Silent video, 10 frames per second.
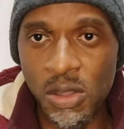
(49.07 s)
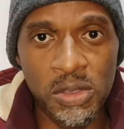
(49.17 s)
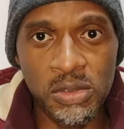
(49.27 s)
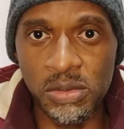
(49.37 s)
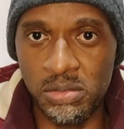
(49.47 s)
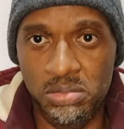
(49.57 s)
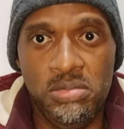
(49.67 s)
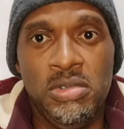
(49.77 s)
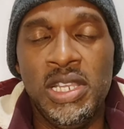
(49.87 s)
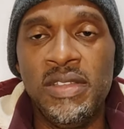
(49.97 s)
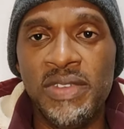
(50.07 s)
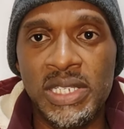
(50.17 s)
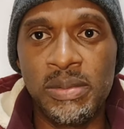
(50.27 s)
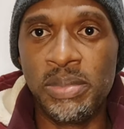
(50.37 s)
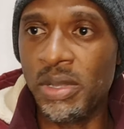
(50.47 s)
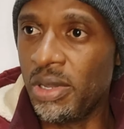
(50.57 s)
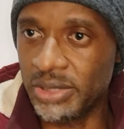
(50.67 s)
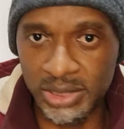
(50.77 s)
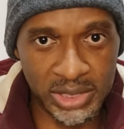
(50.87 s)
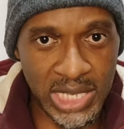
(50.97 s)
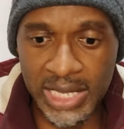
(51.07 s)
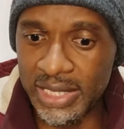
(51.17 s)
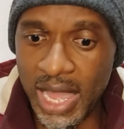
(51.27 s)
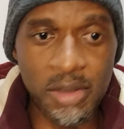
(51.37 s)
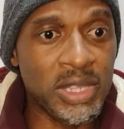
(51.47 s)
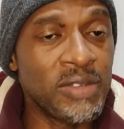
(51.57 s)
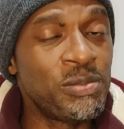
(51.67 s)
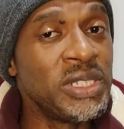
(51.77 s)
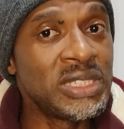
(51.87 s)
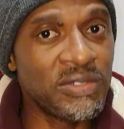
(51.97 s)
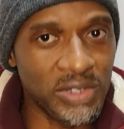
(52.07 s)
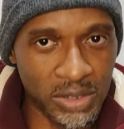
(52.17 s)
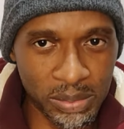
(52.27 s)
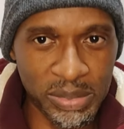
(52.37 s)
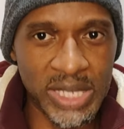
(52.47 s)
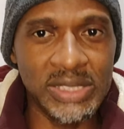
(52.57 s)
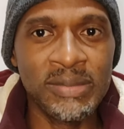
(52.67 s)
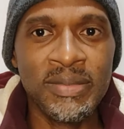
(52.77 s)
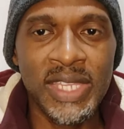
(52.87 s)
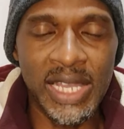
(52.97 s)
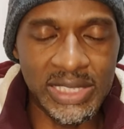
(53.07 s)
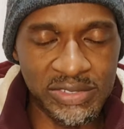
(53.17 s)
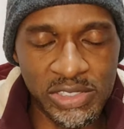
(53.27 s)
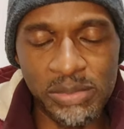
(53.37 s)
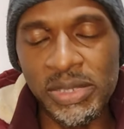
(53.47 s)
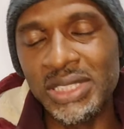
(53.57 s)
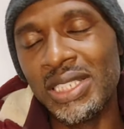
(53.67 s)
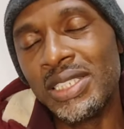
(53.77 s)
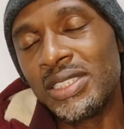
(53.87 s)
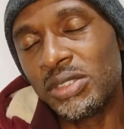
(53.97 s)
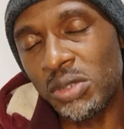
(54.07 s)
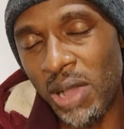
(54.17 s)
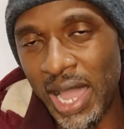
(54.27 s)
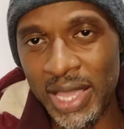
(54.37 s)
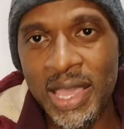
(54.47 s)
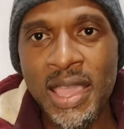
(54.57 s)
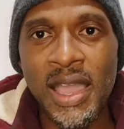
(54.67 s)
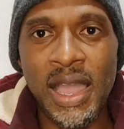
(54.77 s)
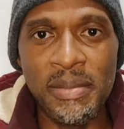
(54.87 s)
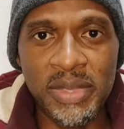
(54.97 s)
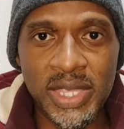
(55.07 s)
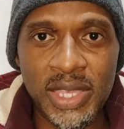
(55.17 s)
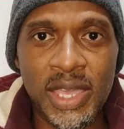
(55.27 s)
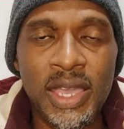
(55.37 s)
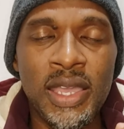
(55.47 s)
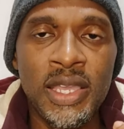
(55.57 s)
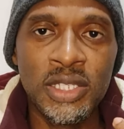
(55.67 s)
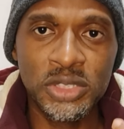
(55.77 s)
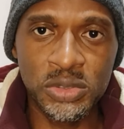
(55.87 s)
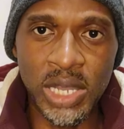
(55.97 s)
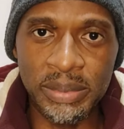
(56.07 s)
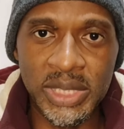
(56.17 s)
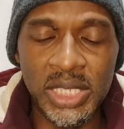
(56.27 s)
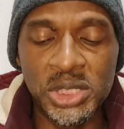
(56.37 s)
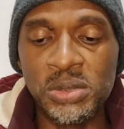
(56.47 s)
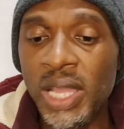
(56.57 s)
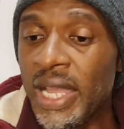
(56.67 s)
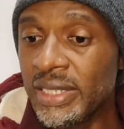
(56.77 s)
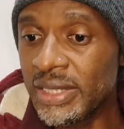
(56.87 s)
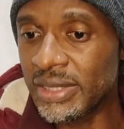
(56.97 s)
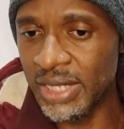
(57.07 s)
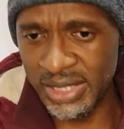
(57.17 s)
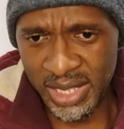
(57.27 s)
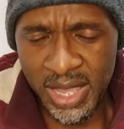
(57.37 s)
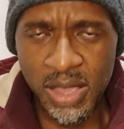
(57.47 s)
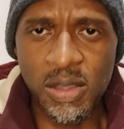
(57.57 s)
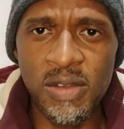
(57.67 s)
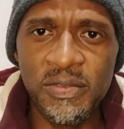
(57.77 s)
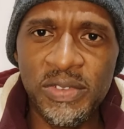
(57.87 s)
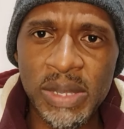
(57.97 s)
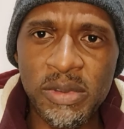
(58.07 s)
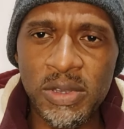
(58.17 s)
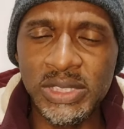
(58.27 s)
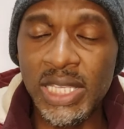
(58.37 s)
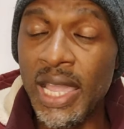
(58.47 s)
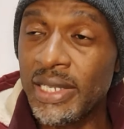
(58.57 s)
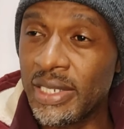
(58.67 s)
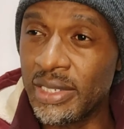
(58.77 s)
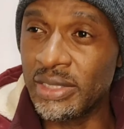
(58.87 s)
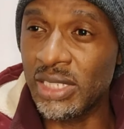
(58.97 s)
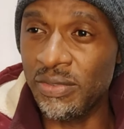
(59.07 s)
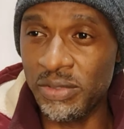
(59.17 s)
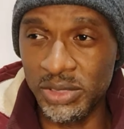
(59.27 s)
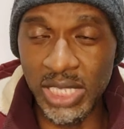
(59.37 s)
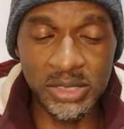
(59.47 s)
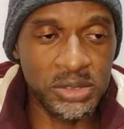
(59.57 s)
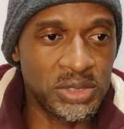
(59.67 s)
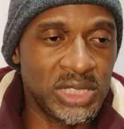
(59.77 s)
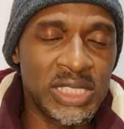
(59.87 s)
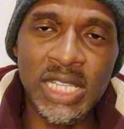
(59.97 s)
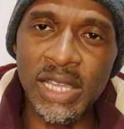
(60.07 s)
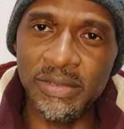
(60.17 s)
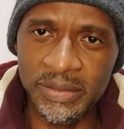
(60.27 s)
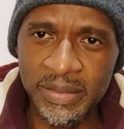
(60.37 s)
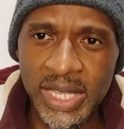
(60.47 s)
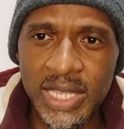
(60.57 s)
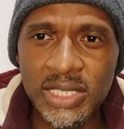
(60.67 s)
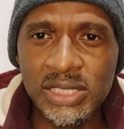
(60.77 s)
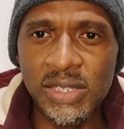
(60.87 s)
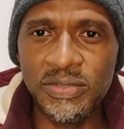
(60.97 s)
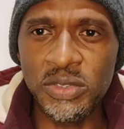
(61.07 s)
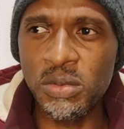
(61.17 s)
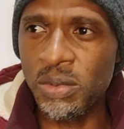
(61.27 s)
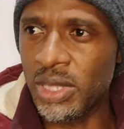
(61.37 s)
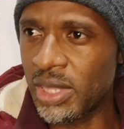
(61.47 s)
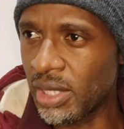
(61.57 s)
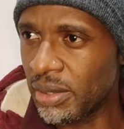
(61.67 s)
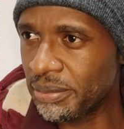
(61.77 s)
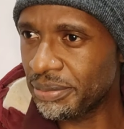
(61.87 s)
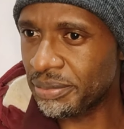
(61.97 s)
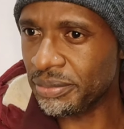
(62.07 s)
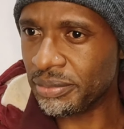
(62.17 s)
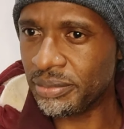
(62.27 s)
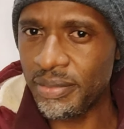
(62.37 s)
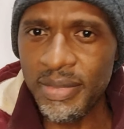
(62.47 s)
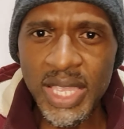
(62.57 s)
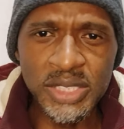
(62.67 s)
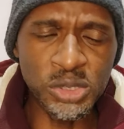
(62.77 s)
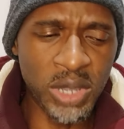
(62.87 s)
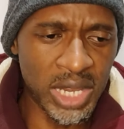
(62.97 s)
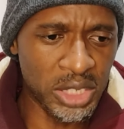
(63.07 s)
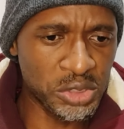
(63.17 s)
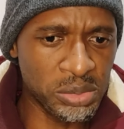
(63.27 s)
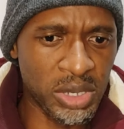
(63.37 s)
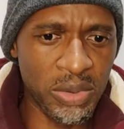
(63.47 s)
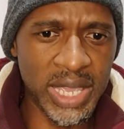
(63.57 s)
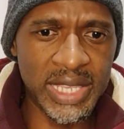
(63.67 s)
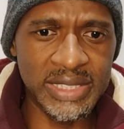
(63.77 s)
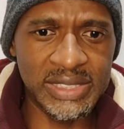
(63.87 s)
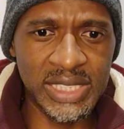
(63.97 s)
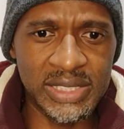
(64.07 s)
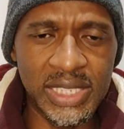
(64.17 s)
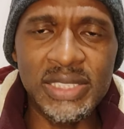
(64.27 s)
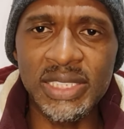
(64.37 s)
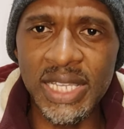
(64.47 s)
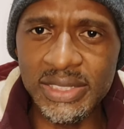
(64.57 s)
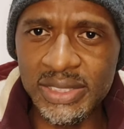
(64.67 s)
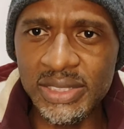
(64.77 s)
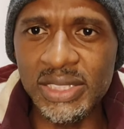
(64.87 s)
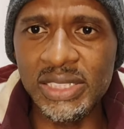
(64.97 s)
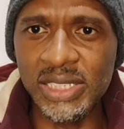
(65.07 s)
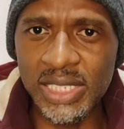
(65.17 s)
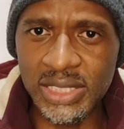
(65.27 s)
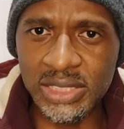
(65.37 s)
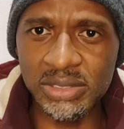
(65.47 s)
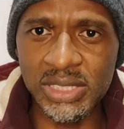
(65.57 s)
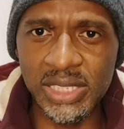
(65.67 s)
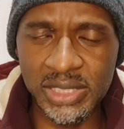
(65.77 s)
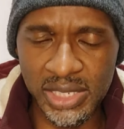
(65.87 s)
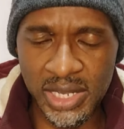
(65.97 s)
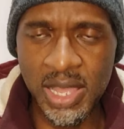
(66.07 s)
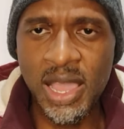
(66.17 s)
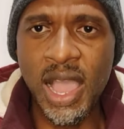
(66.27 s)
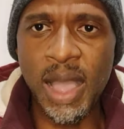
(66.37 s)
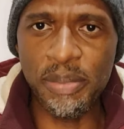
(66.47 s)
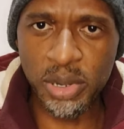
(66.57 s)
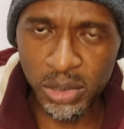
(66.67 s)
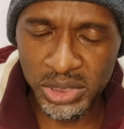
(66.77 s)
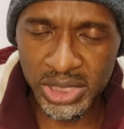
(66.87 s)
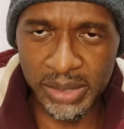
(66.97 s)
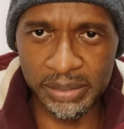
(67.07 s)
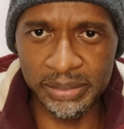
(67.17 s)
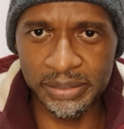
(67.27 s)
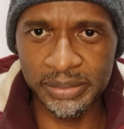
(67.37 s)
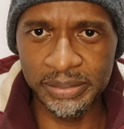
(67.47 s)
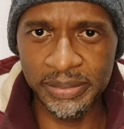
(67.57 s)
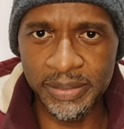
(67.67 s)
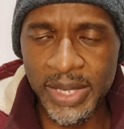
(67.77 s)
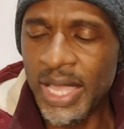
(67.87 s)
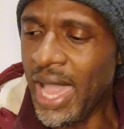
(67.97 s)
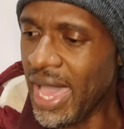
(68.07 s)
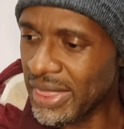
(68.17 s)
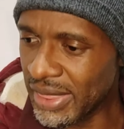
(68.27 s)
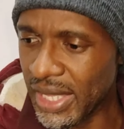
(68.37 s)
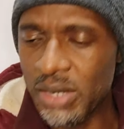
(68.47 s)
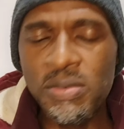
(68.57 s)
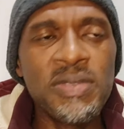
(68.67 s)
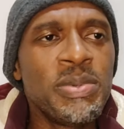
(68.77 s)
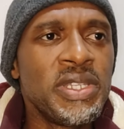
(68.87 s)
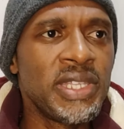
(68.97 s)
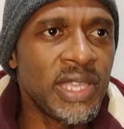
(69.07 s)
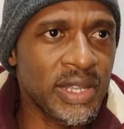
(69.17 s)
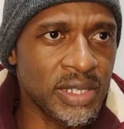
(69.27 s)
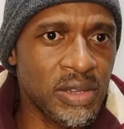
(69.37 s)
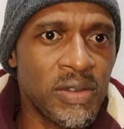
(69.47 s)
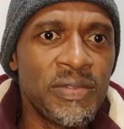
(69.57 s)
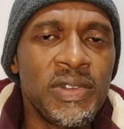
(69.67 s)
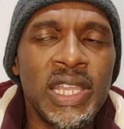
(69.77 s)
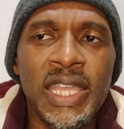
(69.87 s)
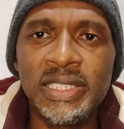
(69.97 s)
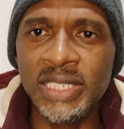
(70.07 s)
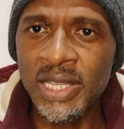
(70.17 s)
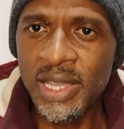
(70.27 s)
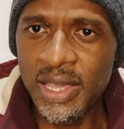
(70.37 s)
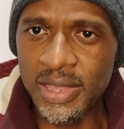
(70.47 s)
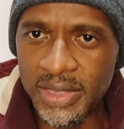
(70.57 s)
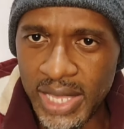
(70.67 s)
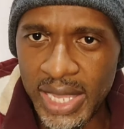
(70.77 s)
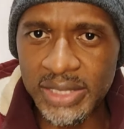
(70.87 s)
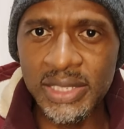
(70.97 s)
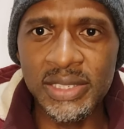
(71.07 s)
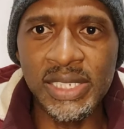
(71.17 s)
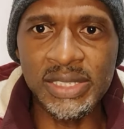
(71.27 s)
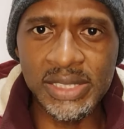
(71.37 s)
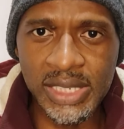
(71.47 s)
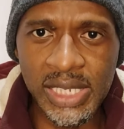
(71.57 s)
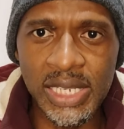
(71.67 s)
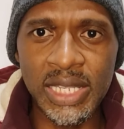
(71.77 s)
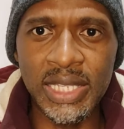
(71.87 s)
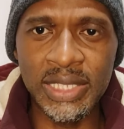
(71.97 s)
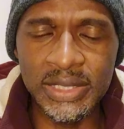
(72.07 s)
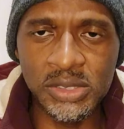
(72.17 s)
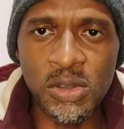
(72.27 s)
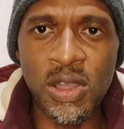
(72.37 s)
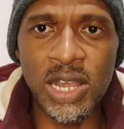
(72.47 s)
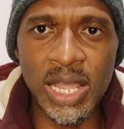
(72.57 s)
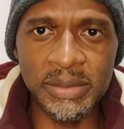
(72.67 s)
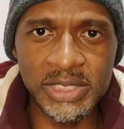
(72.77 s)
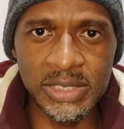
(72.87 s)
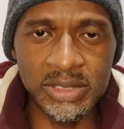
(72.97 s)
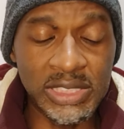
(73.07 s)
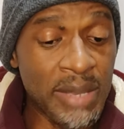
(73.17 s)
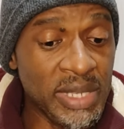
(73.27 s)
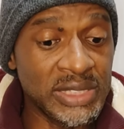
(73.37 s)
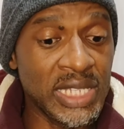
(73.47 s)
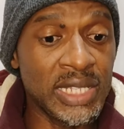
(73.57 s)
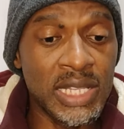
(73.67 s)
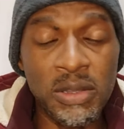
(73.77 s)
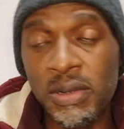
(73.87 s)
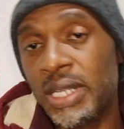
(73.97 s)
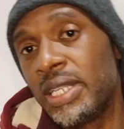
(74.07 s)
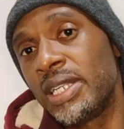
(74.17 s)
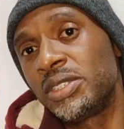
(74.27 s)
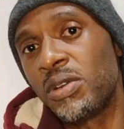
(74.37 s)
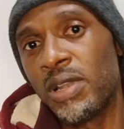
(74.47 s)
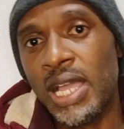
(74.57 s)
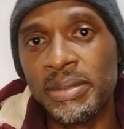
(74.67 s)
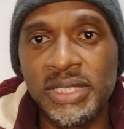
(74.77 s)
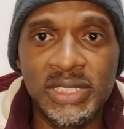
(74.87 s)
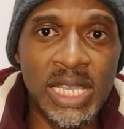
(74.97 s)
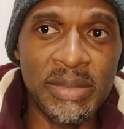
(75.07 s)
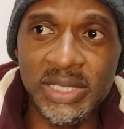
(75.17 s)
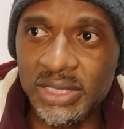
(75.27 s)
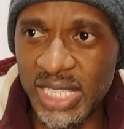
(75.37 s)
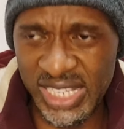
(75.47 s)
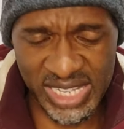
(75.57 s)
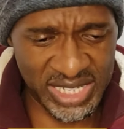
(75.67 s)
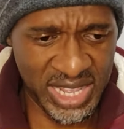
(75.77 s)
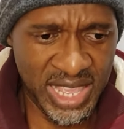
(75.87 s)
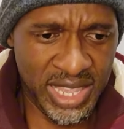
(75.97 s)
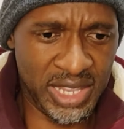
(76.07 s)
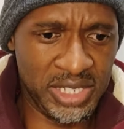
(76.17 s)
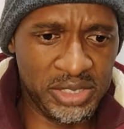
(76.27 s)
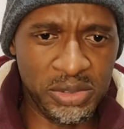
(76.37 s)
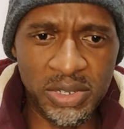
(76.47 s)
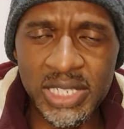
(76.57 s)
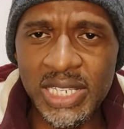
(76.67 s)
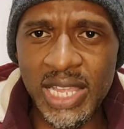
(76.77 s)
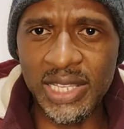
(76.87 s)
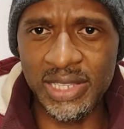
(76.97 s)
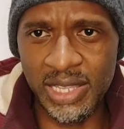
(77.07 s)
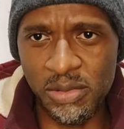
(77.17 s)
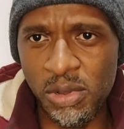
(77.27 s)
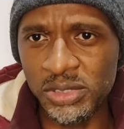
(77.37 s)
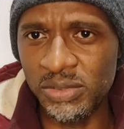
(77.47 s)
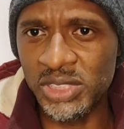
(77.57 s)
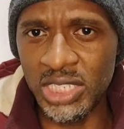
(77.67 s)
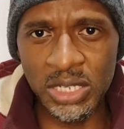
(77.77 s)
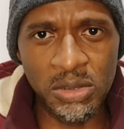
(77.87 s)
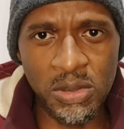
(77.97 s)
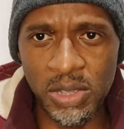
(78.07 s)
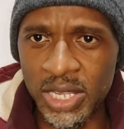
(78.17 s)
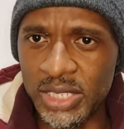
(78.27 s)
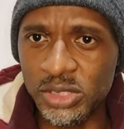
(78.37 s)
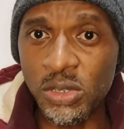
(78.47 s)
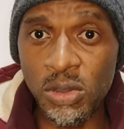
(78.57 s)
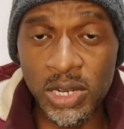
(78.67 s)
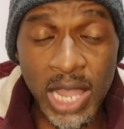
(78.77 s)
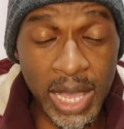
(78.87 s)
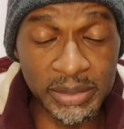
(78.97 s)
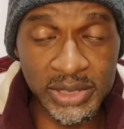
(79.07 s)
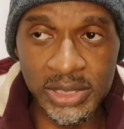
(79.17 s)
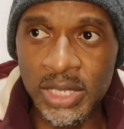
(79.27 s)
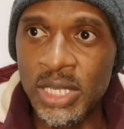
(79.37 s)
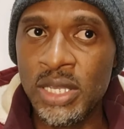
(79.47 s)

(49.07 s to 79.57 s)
or you leave it because like now there've been developments and developments and this is why i'm here to update you and he did confirm because he had an interview santos he have an interview with Soccer Laduma where he said that yes indeed kaizer they did approach him and then we've been hearing of late that the deal is collapsing. Some are saying that already it has collapsed. Some are saying that it's already like the walls of Jericho, it has collapsed